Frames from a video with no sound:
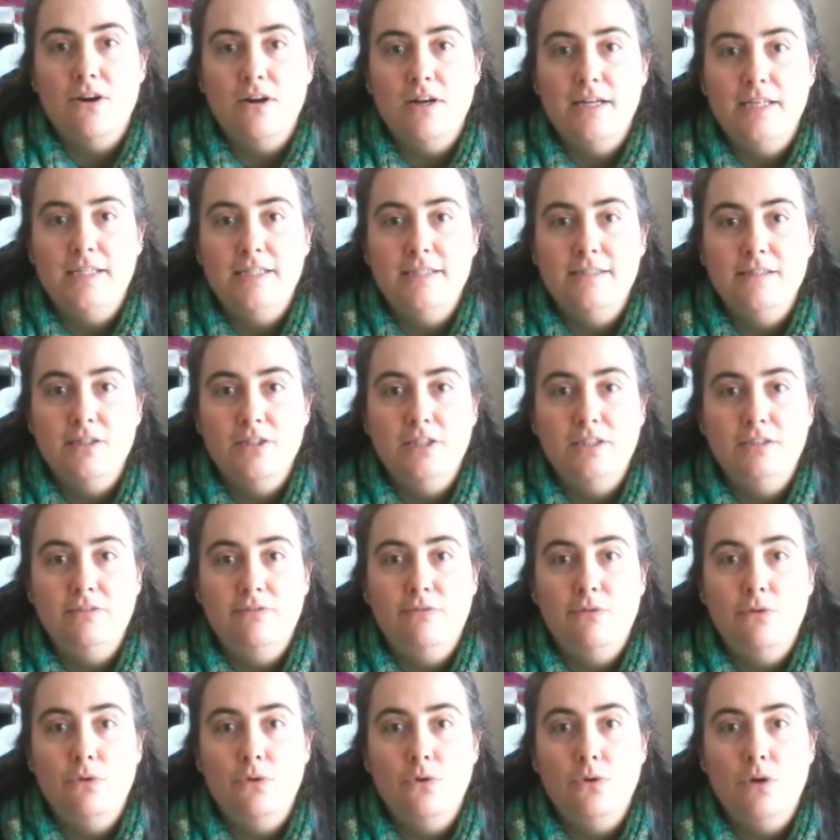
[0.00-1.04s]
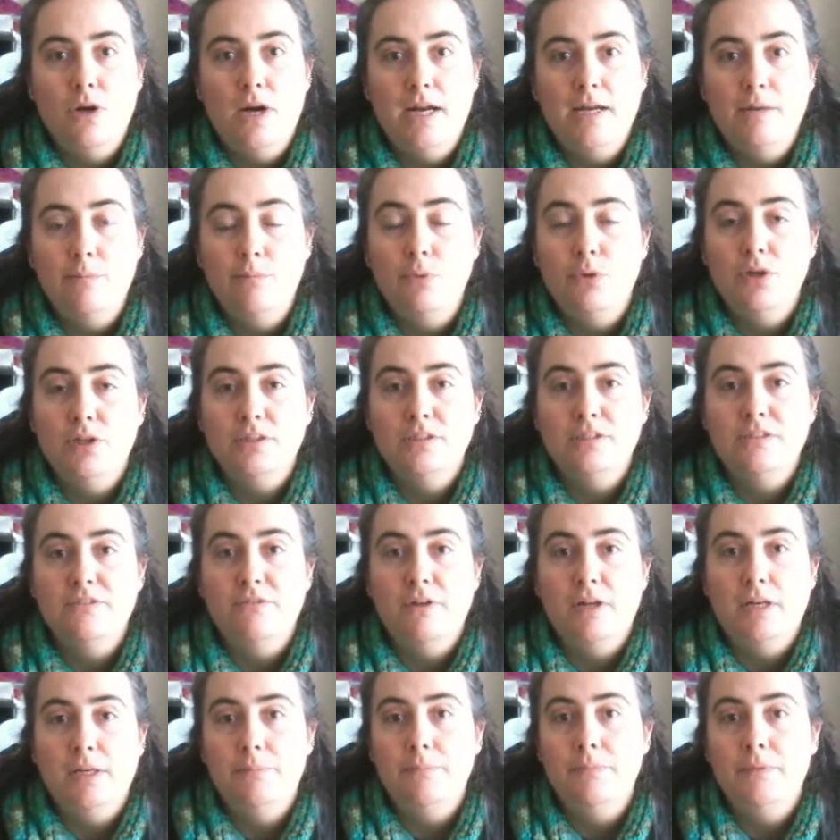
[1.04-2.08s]
I studied for a product
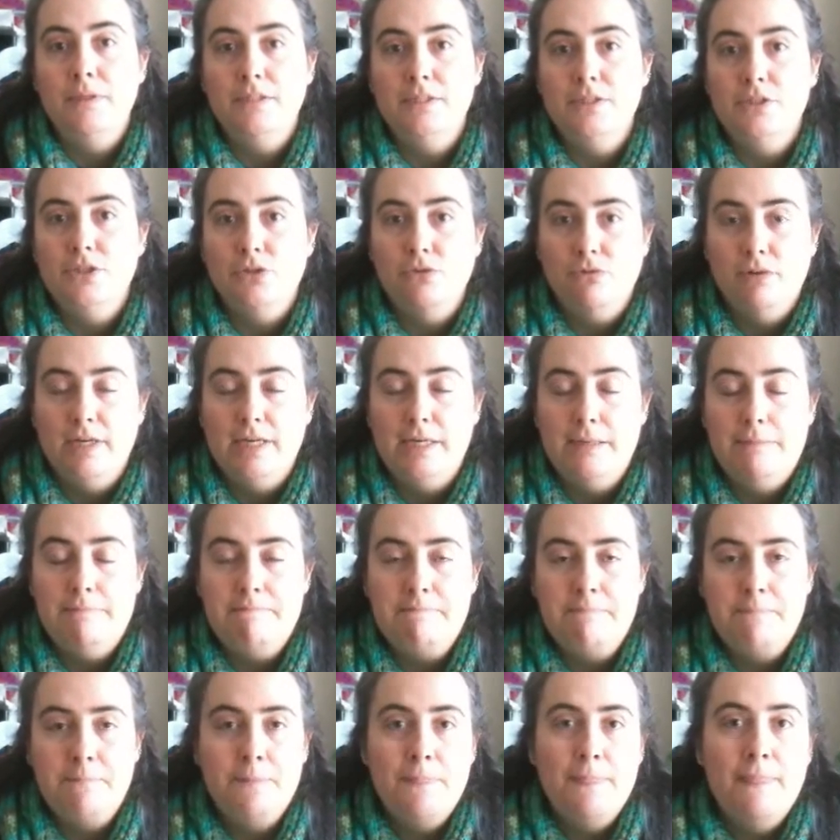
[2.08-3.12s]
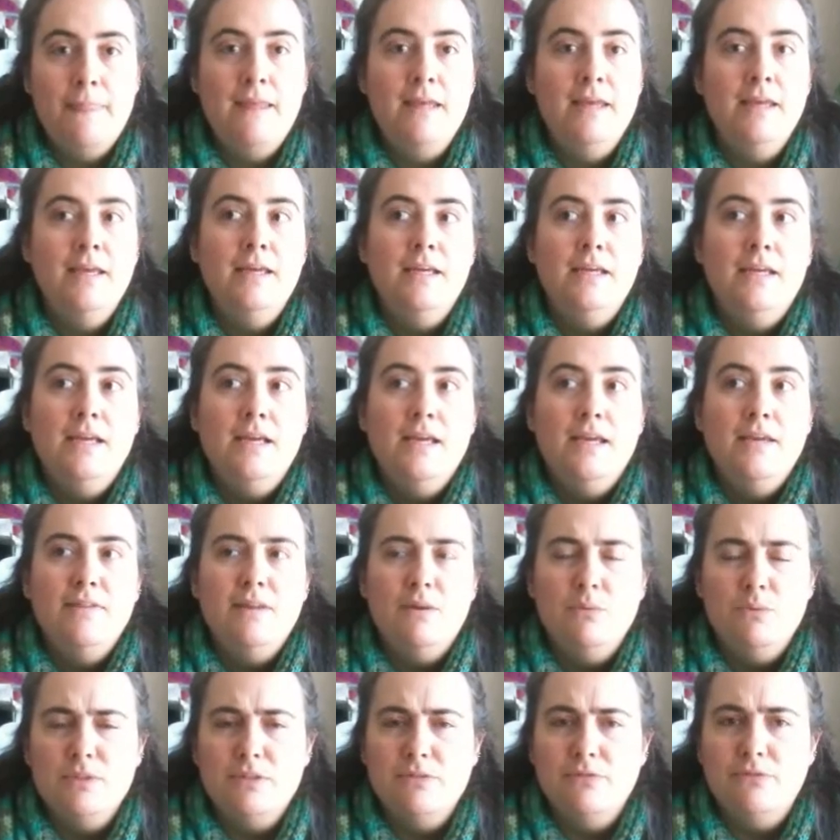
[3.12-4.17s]
development degree.
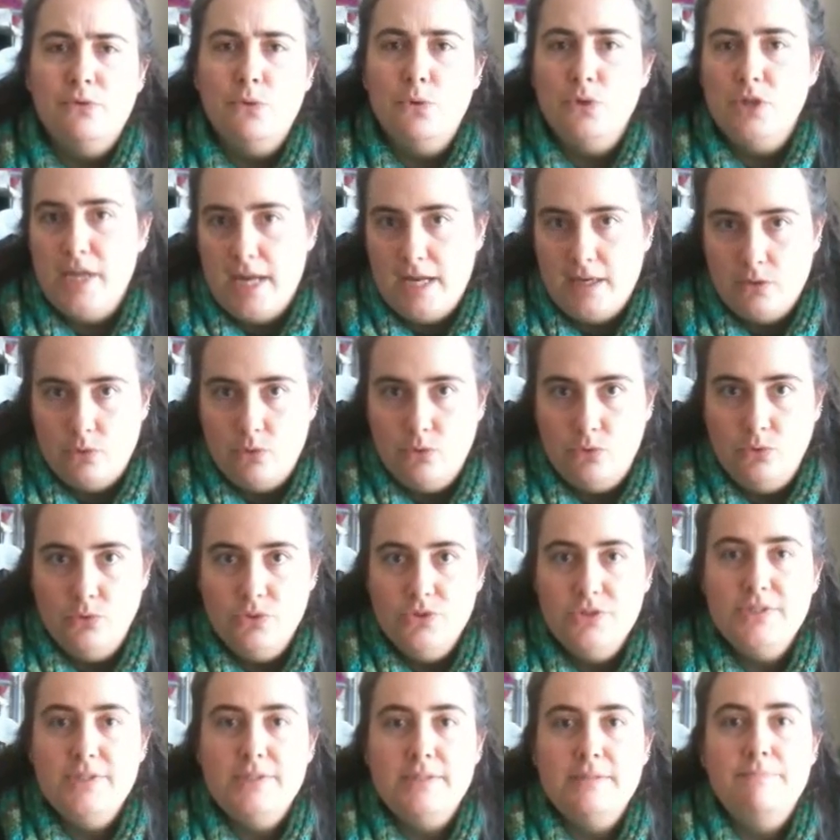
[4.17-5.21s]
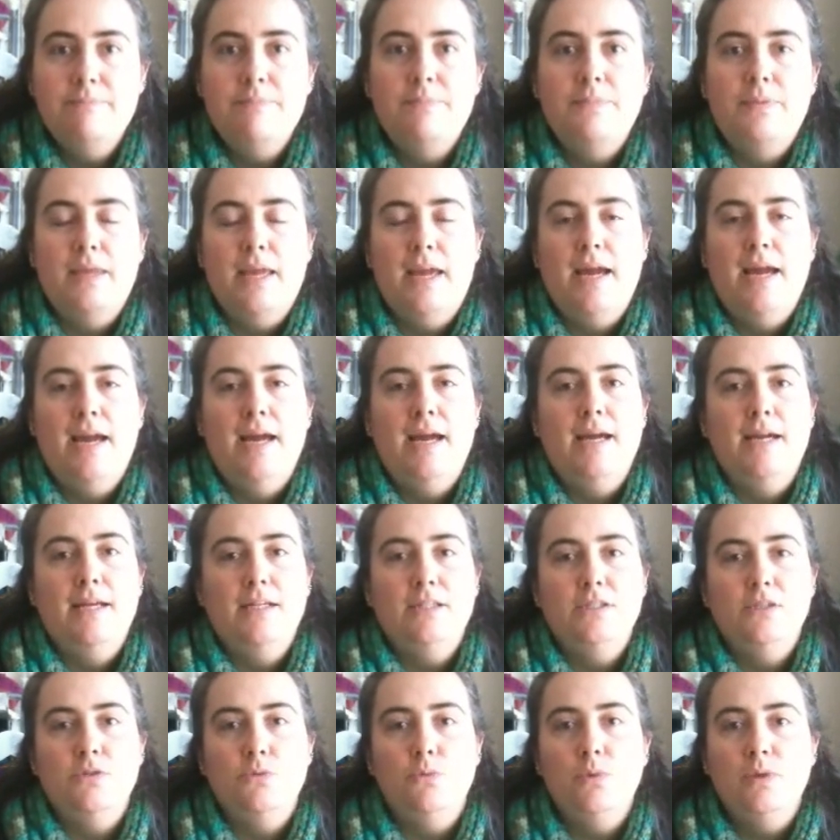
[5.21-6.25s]
That was a 4-year course,
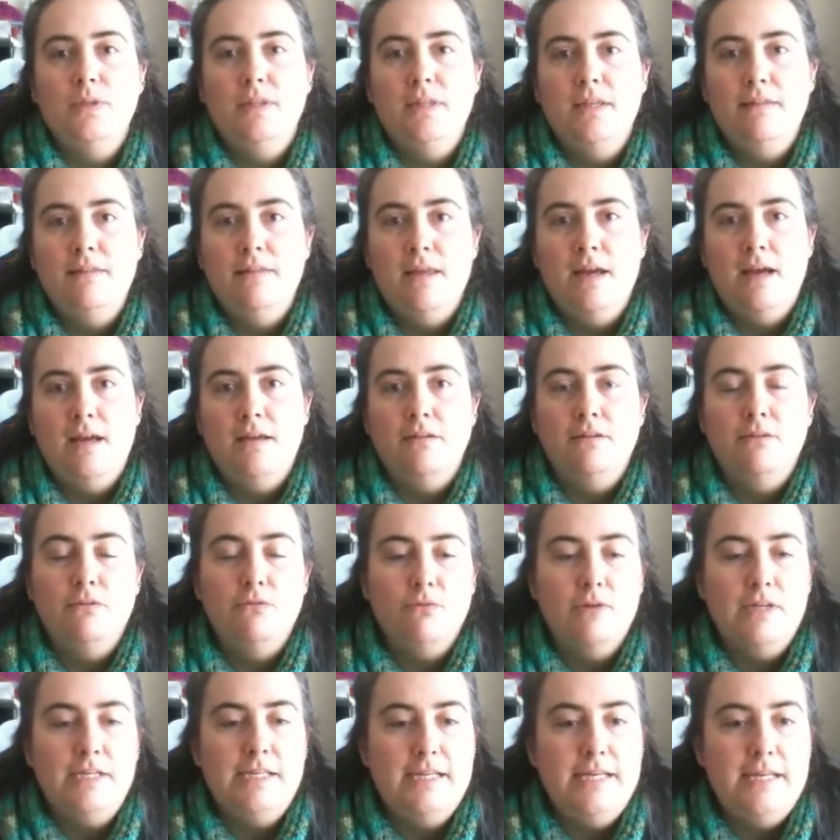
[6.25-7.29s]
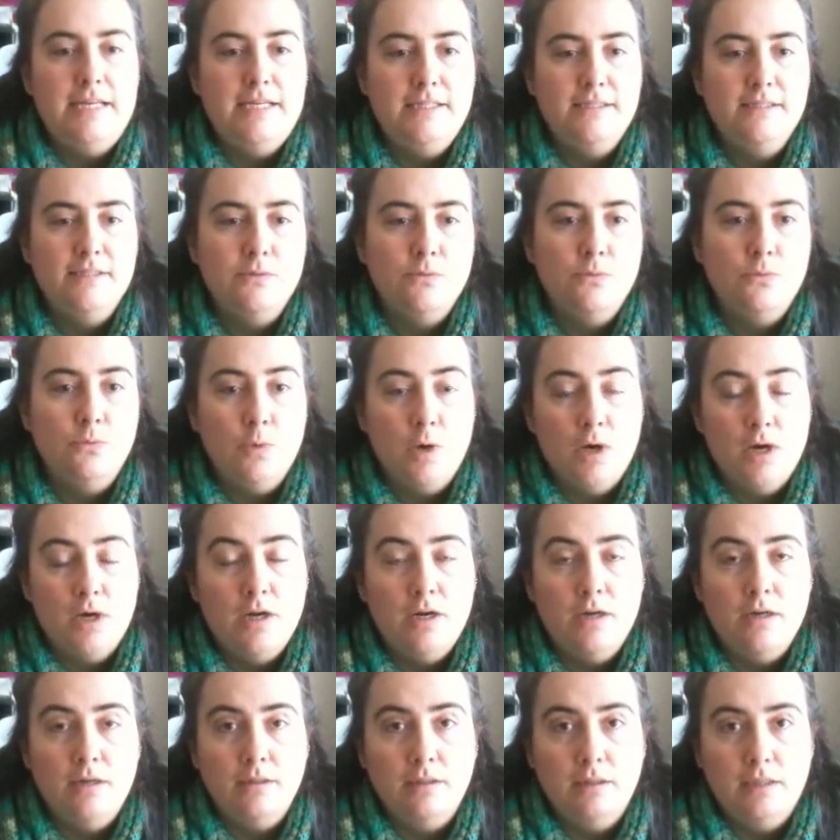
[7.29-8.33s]
and within that 3 years
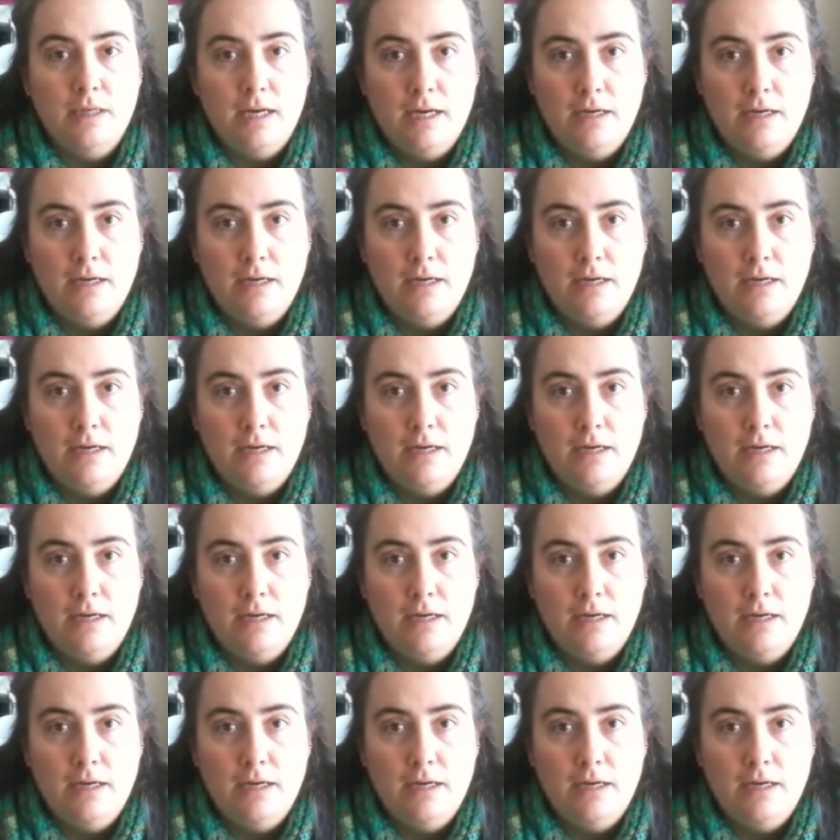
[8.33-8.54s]
were